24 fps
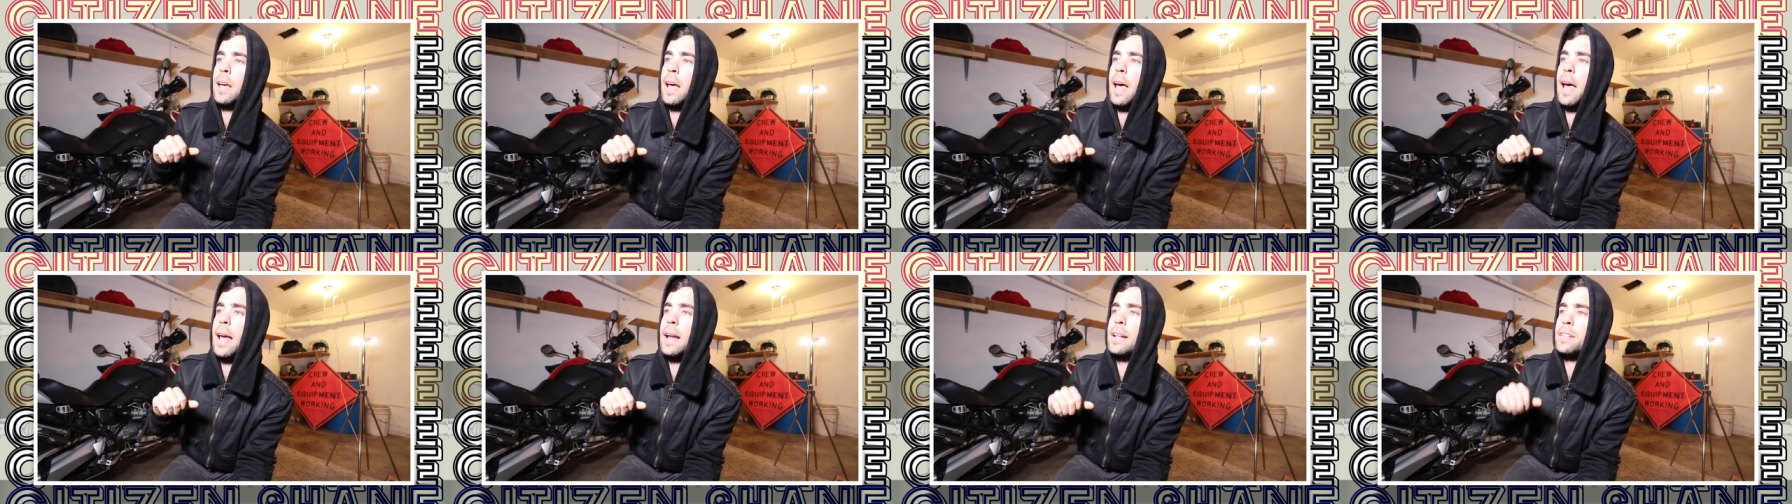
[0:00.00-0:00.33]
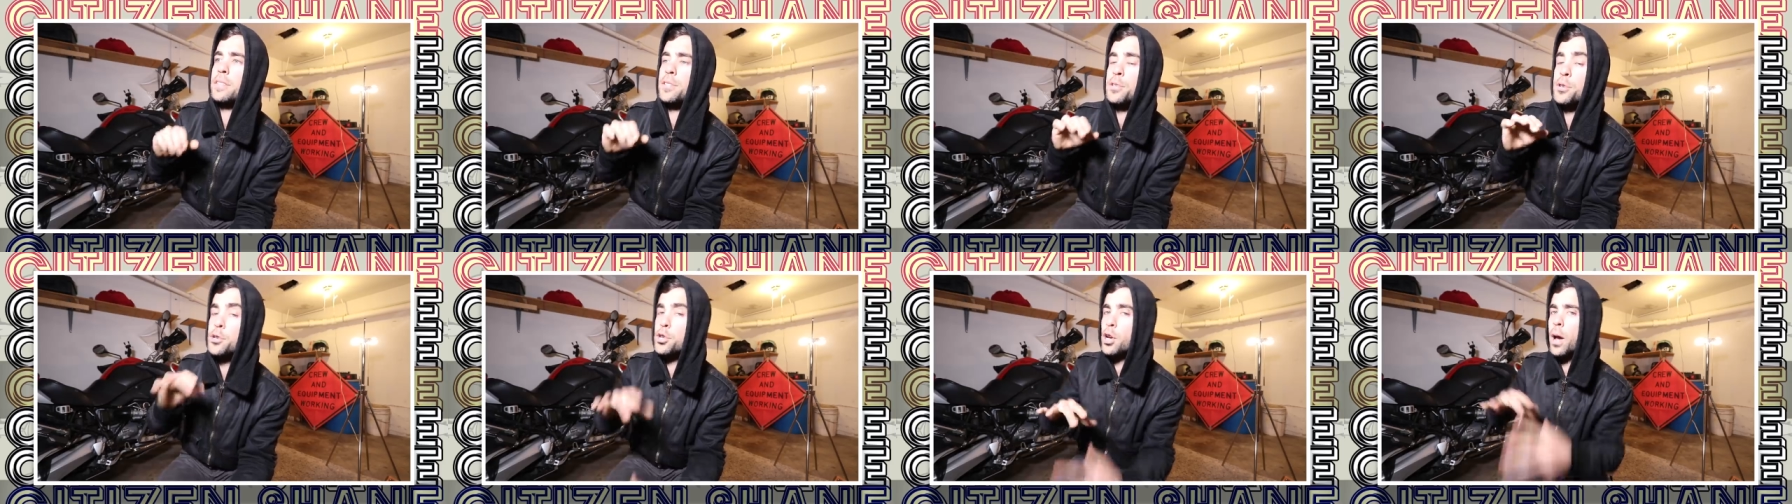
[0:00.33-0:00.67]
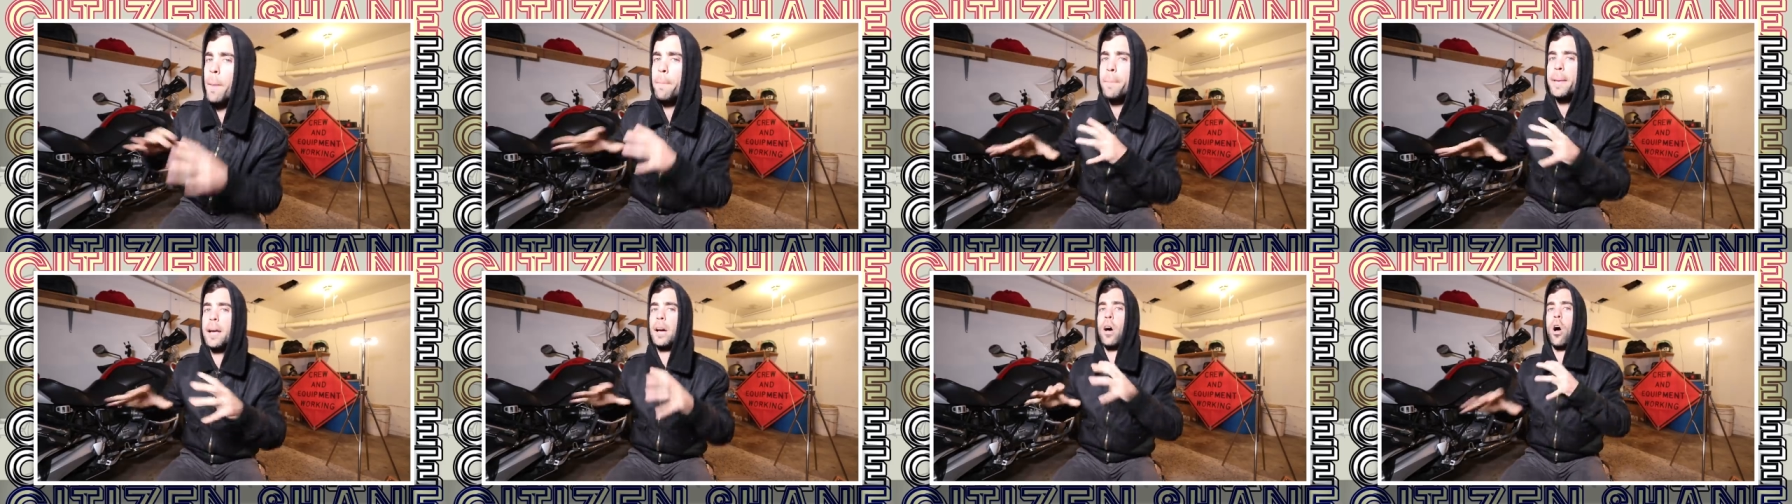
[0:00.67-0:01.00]
and it's
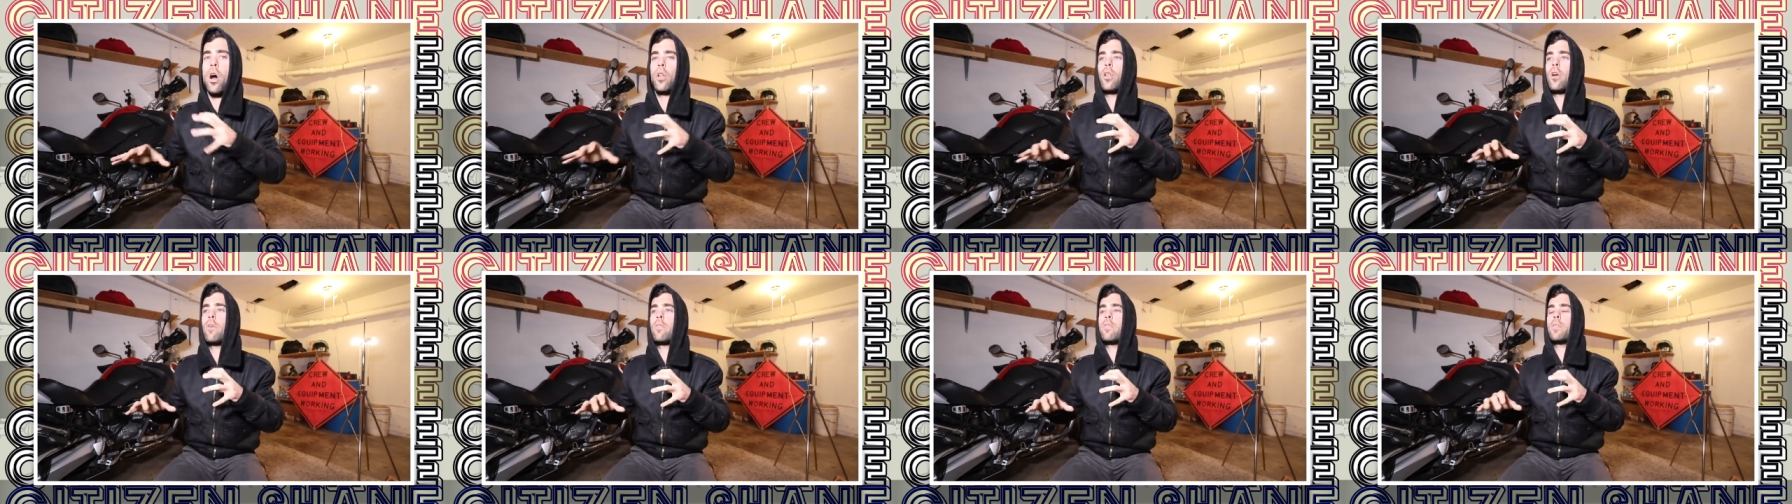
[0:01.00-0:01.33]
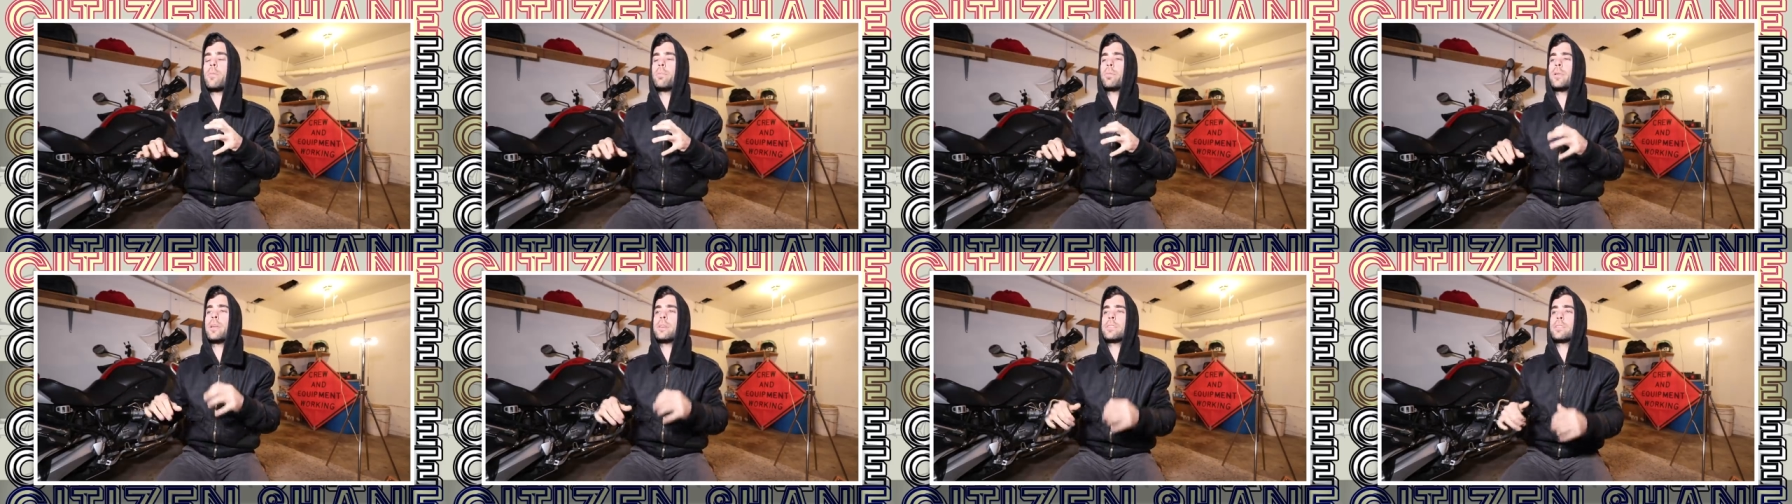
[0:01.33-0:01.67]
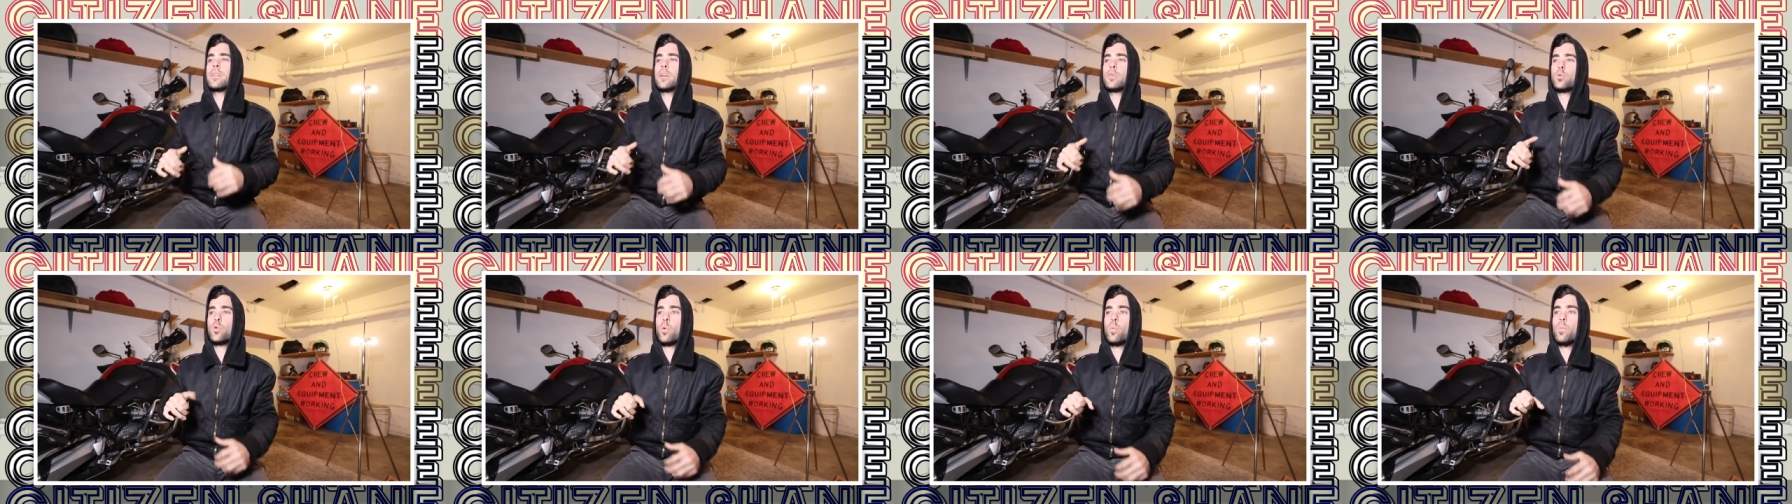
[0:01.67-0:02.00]
jumping all over the place,
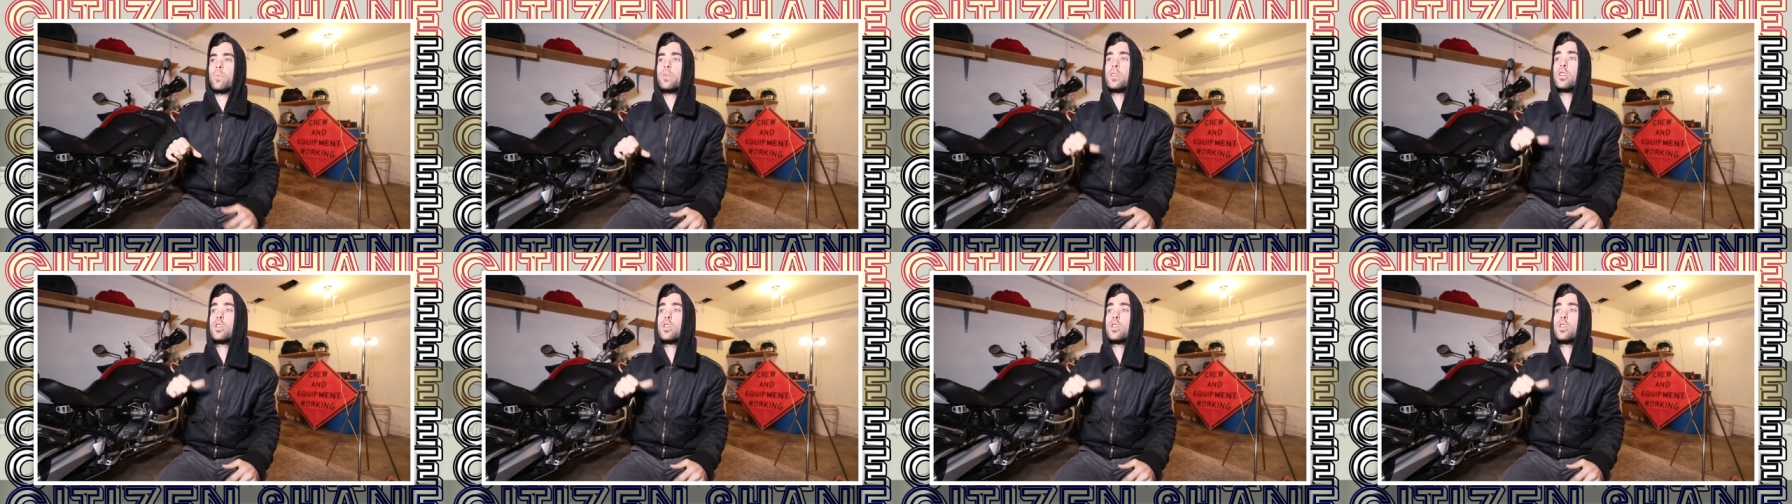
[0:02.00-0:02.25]
like do.